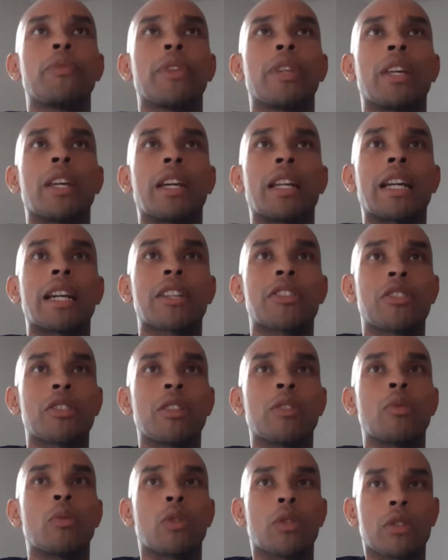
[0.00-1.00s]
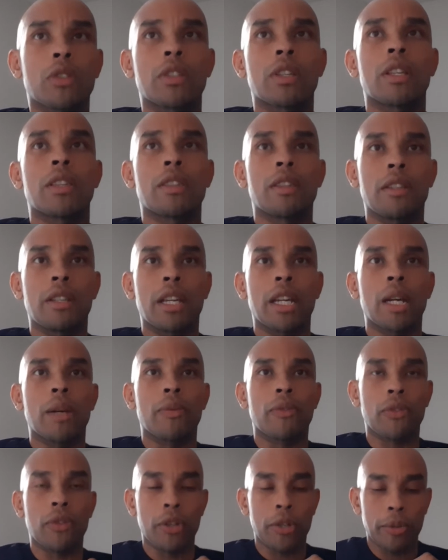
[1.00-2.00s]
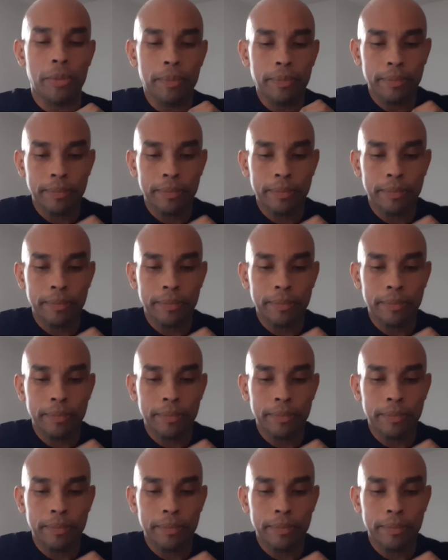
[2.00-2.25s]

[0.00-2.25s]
It actually will set the day up for you.